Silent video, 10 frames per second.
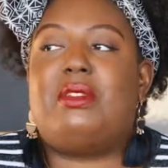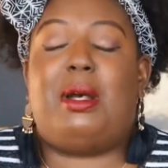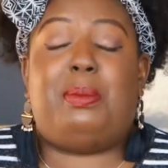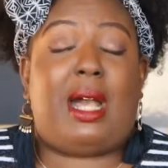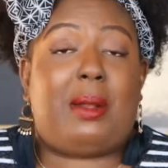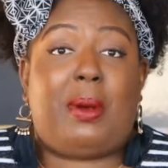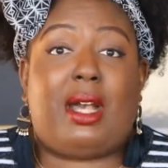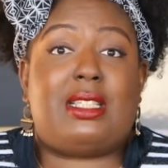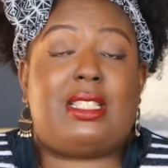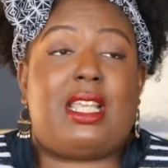A Black
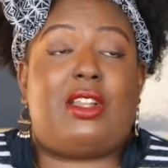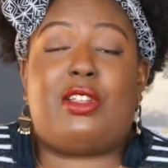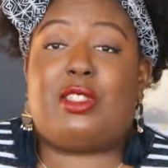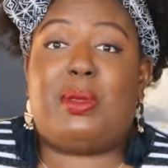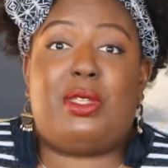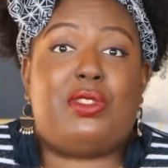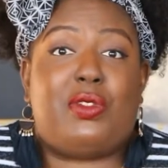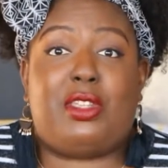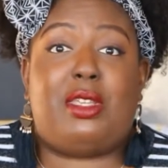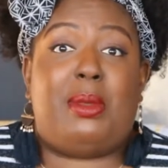Box can also be used
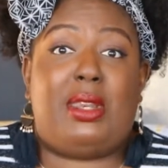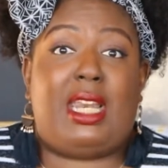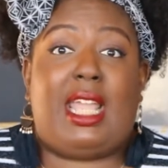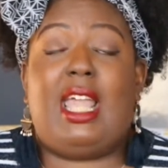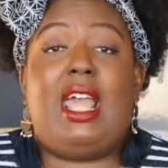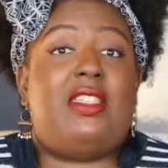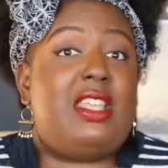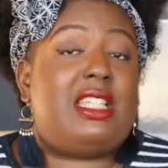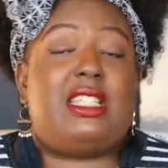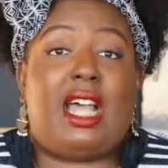for the community.
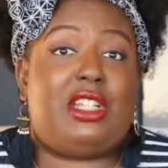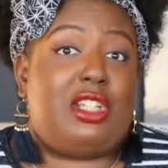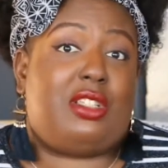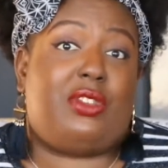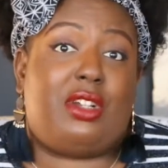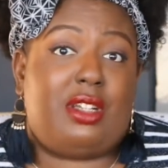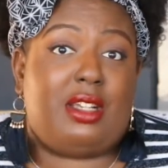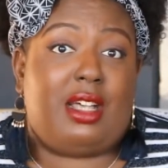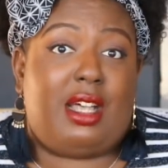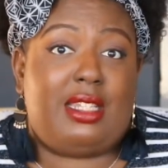This is not just for
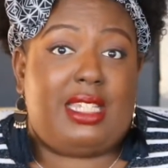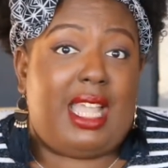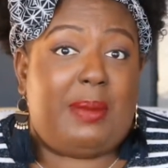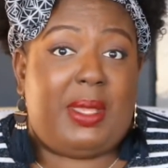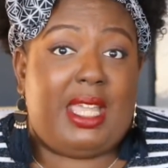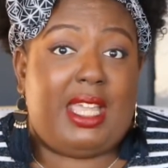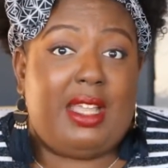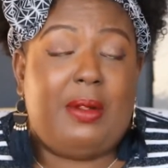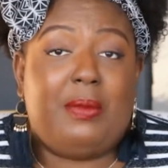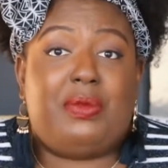DAP.
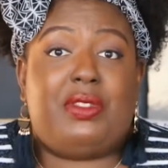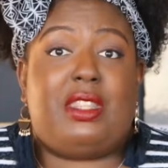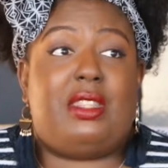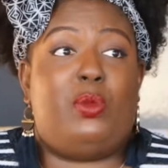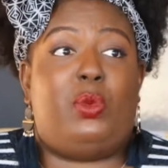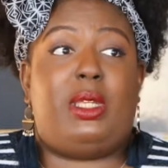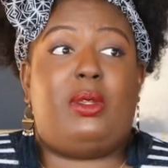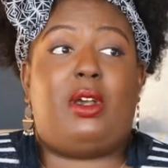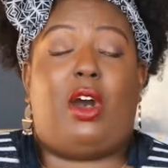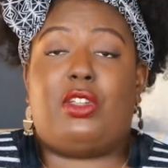
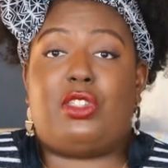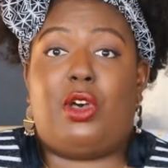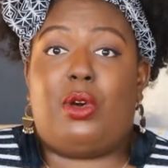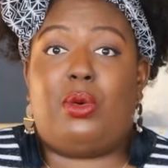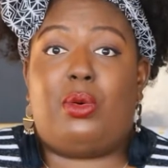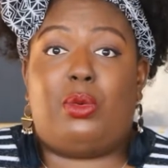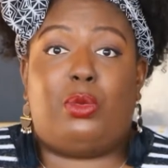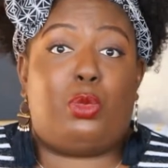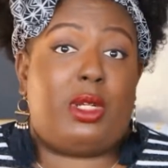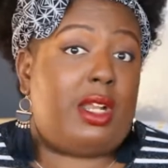We also
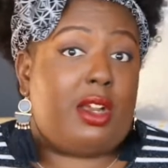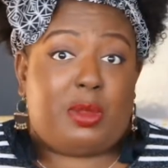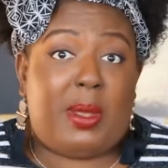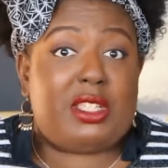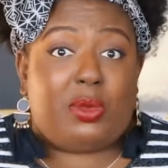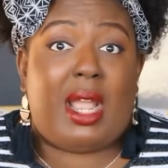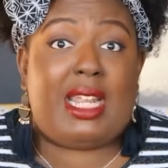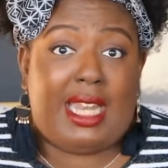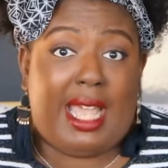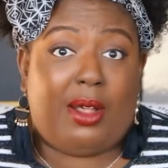rent our space
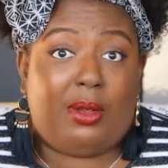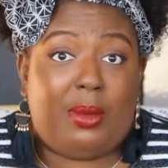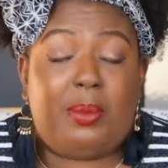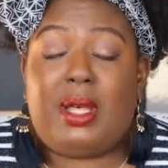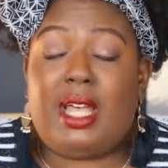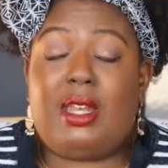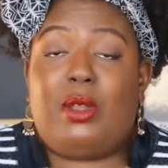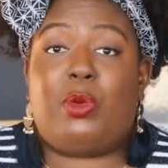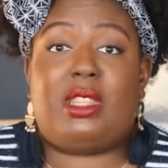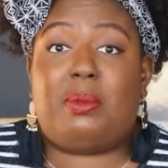right now, but
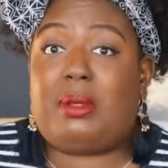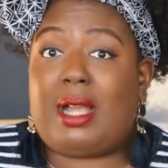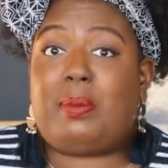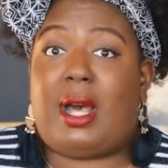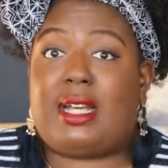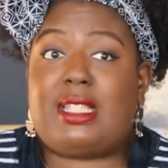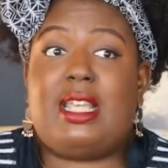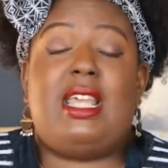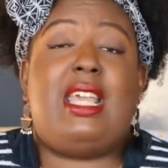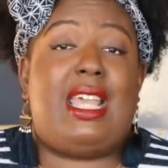with the Black Box,
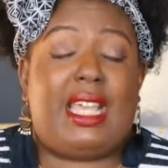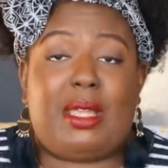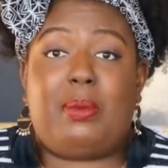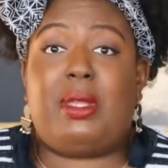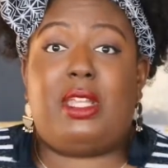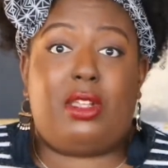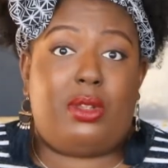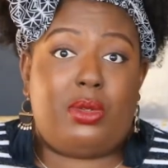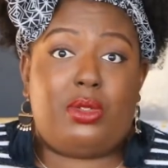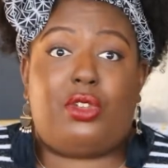it can be
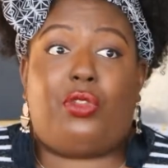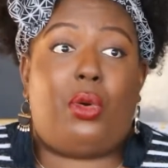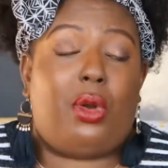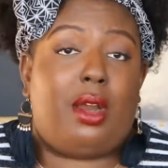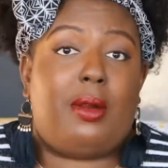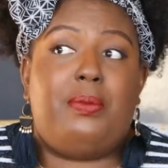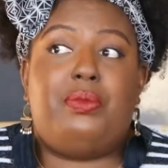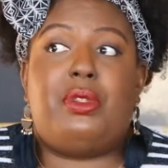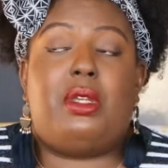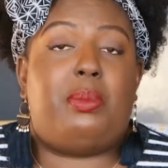used for
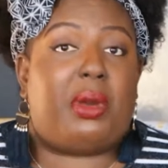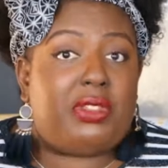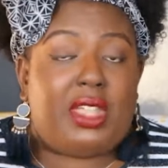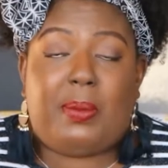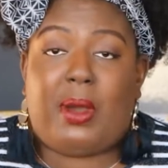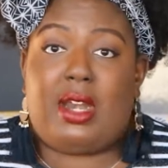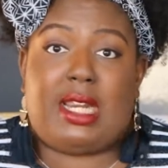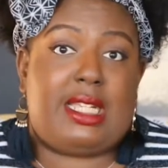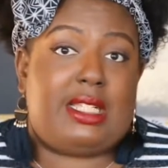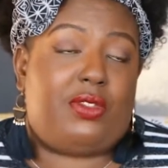birthday
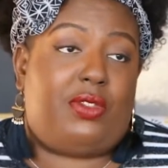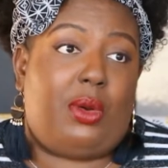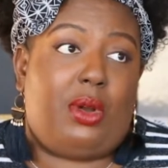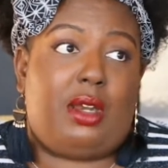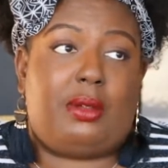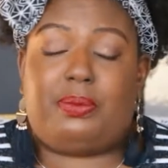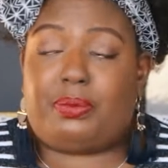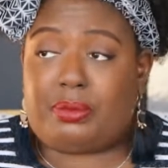parties, for